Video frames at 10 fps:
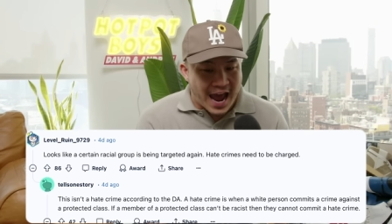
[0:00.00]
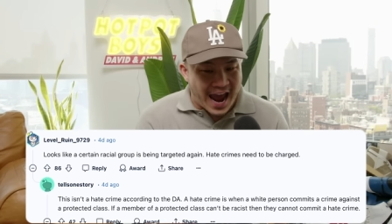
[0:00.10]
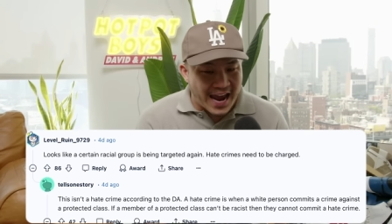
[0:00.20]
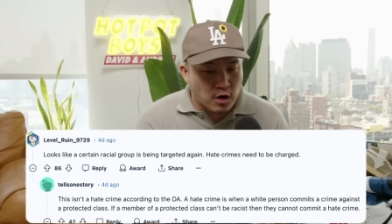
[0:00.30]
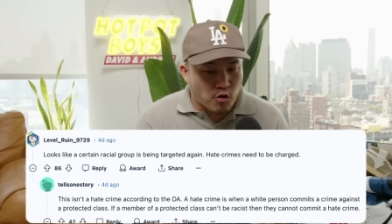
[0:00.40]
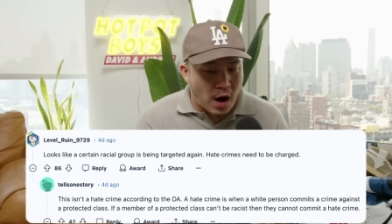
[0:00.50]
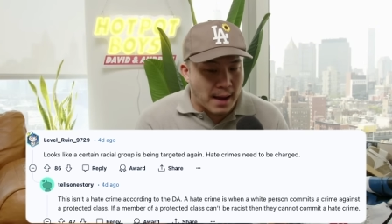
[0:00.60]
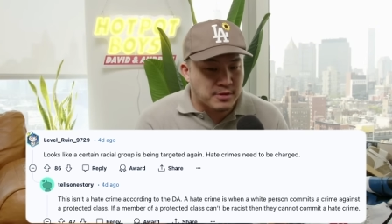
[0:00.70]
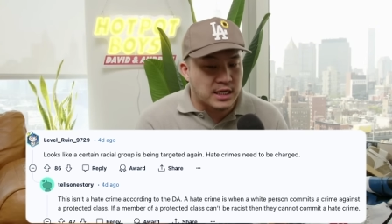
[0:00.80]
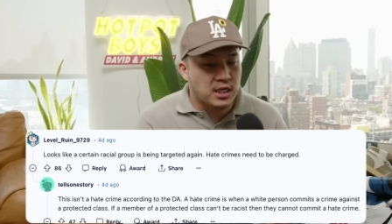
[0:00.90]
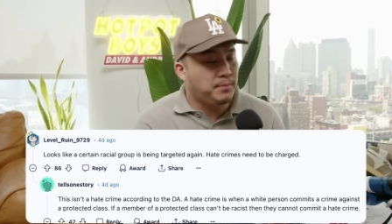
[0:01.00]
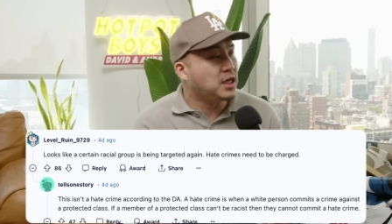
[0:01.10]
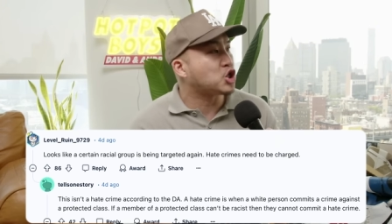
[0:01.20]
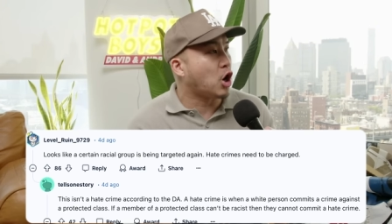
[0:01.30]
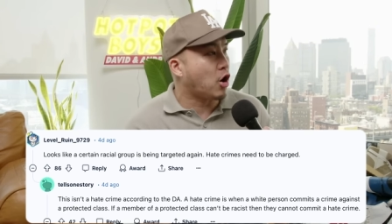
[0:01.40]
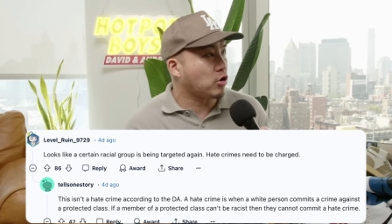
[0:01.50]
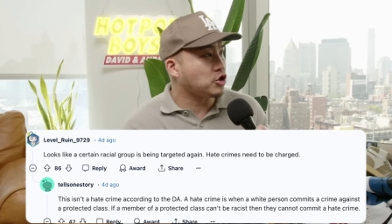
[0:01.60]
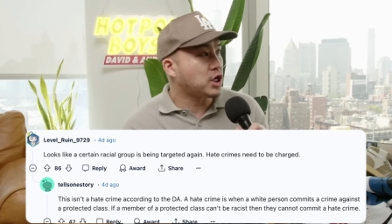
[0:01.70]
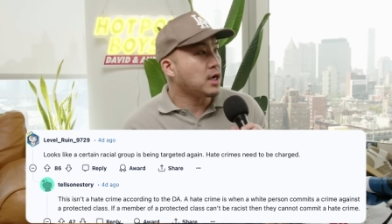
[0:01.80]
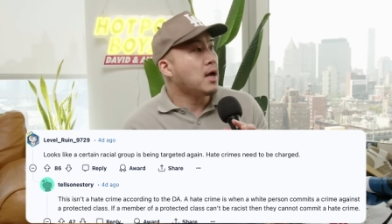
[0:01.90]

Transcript: Hate crimes need to be charged.